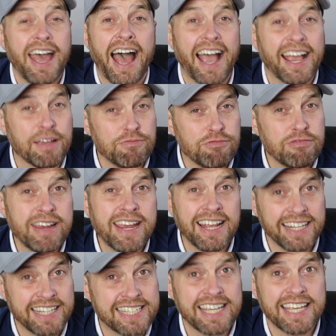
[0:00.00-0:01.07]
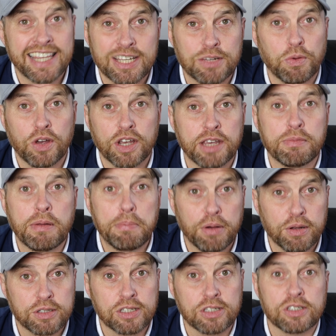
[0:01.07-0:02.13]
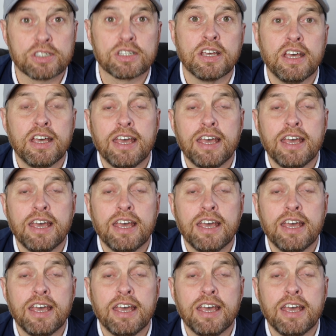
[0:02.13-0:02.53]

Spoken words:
I can really see this working with putters.